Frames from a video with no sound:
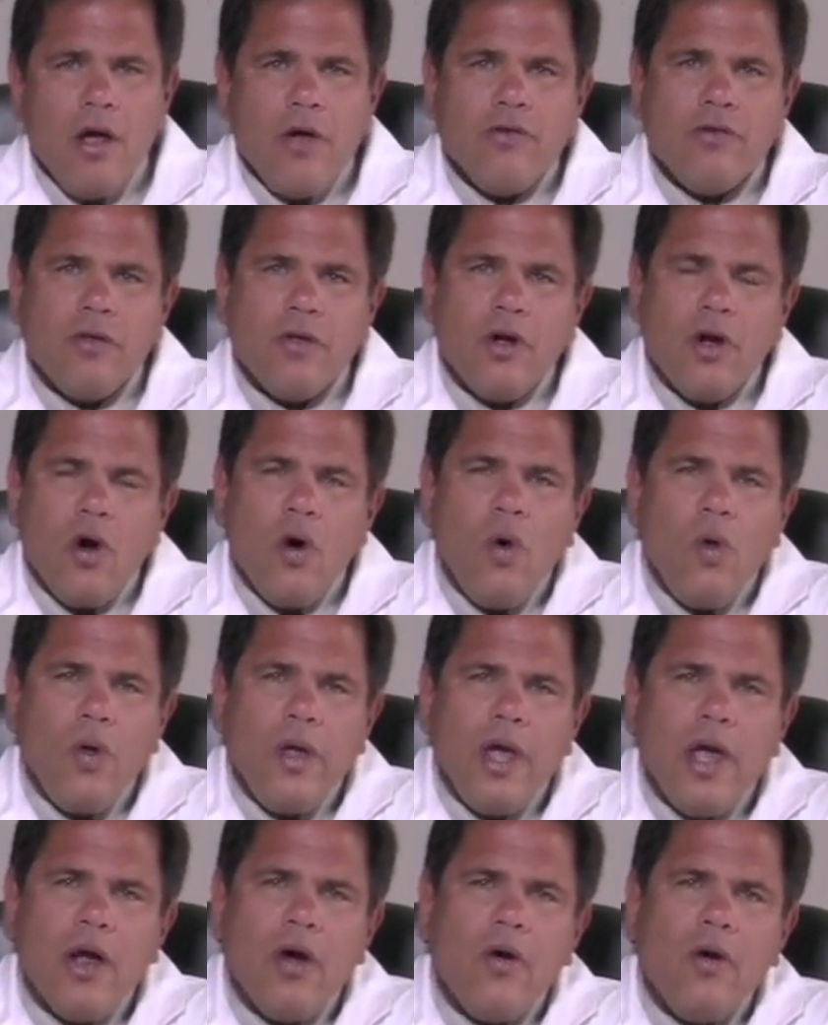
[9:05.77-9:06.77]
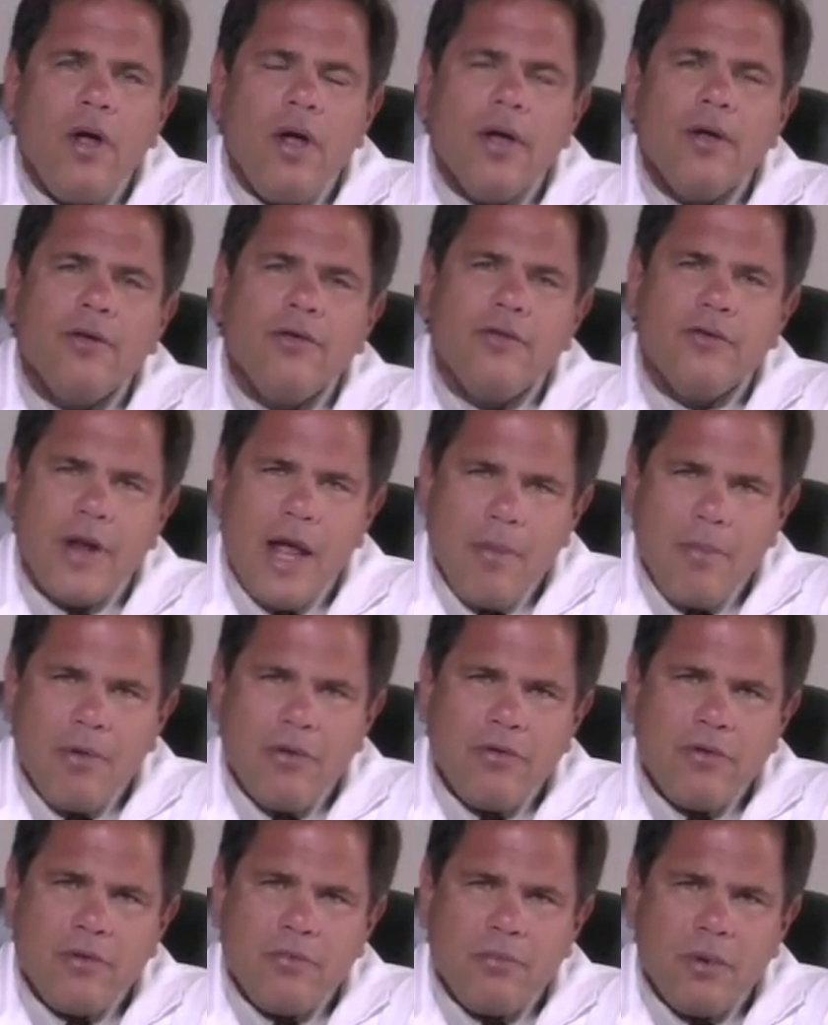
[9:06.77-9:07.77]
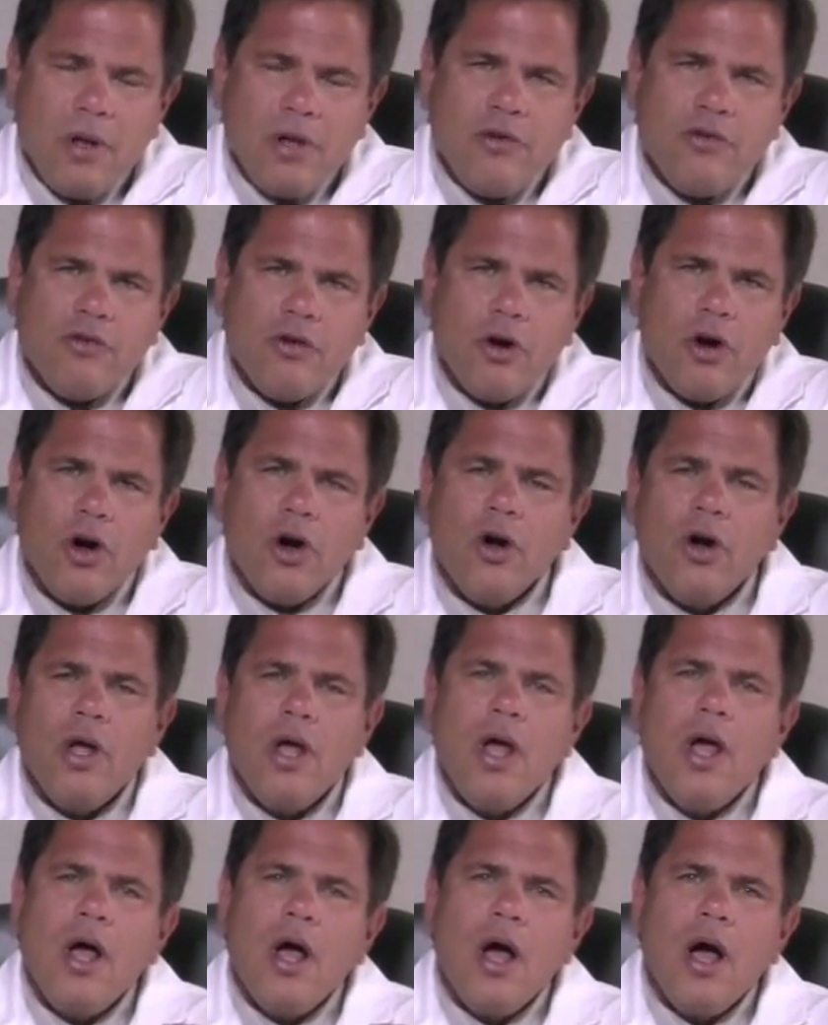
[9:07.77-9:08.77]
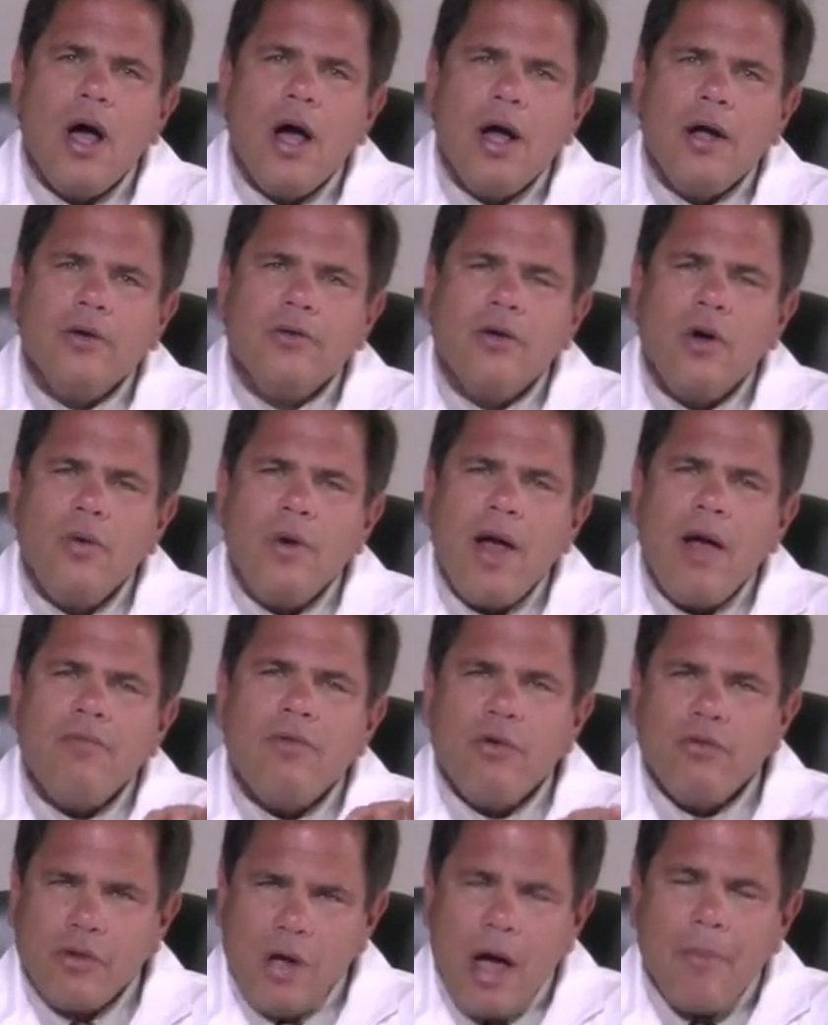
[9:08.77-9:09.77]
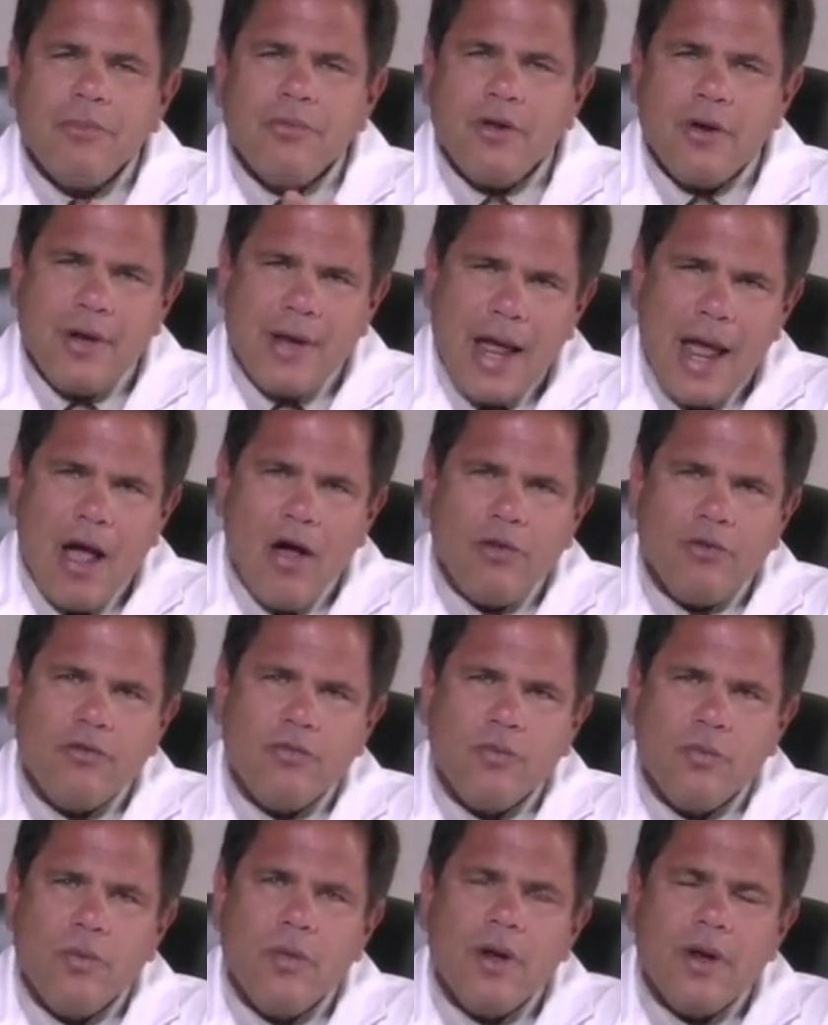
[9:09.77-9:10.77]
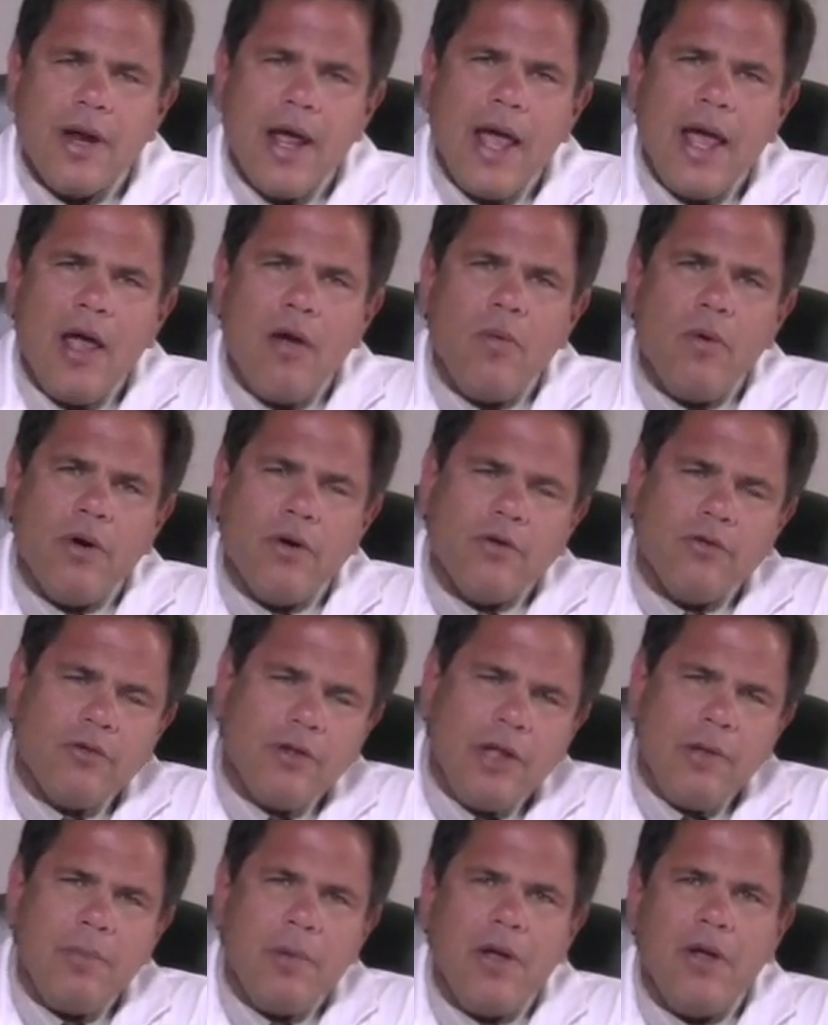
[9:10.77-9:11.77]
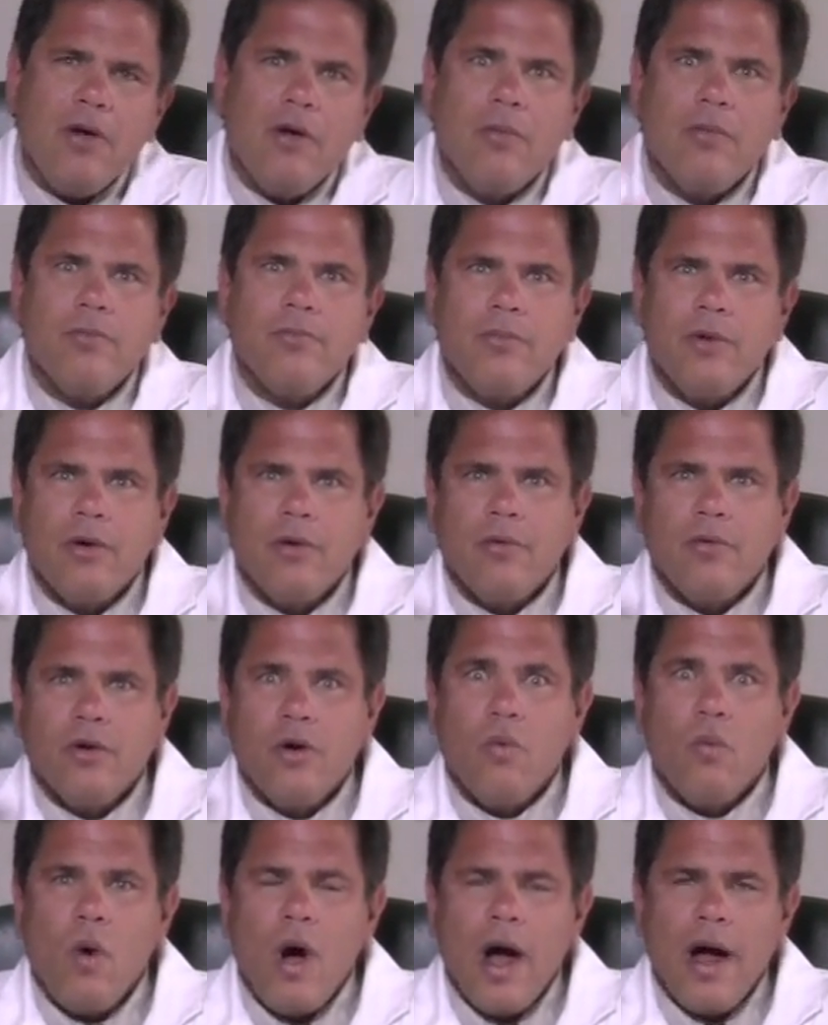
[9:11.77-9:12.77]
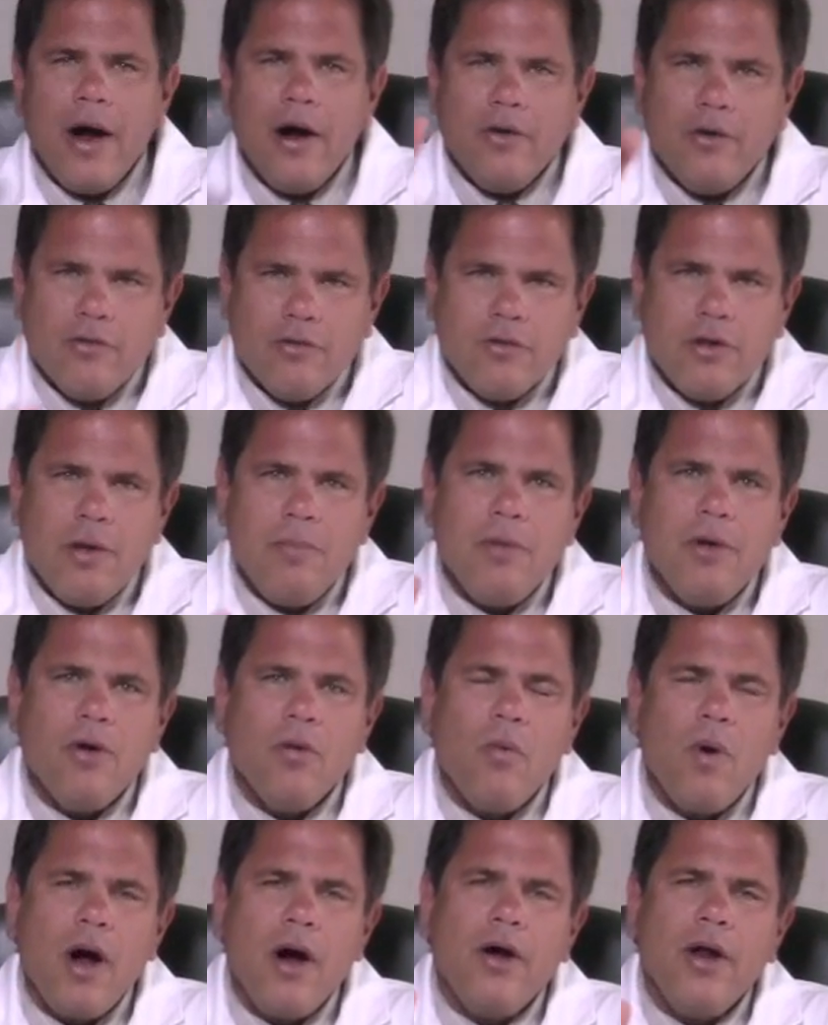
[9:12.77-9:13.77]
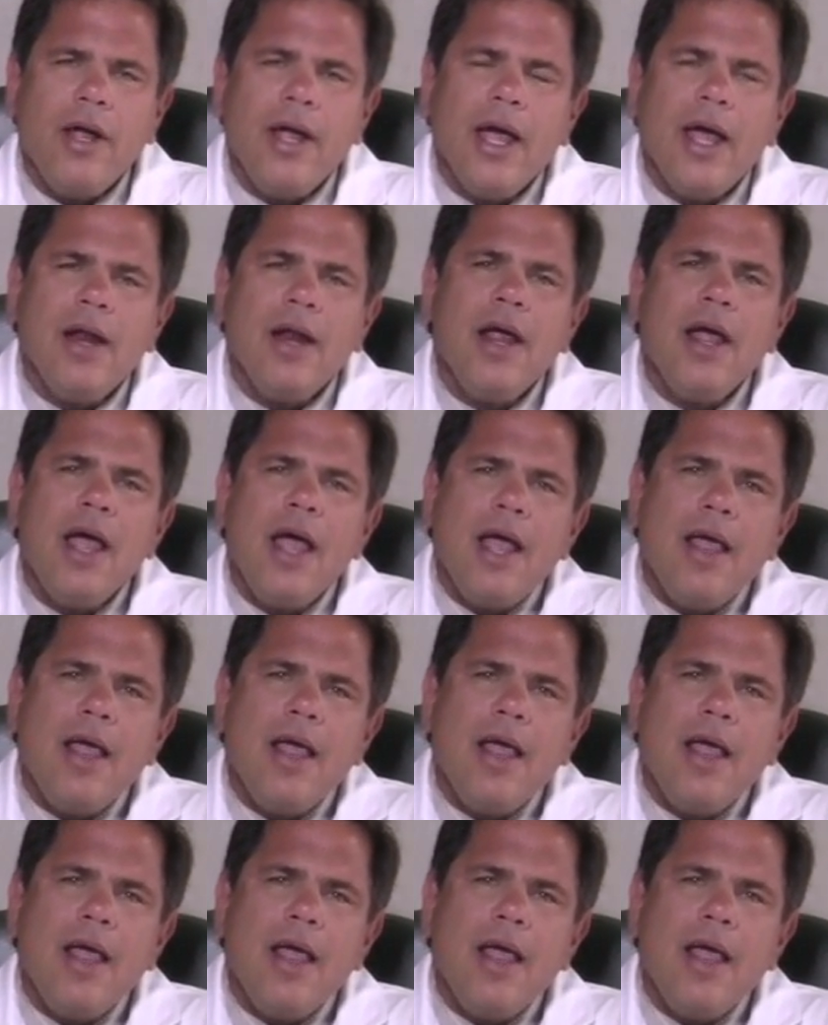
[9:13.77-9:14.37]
So the goal here, stabilize the blood sugar, don't have those ups and downs through the day where you're sleepy, you're wired, you're sleepy, you're wired again.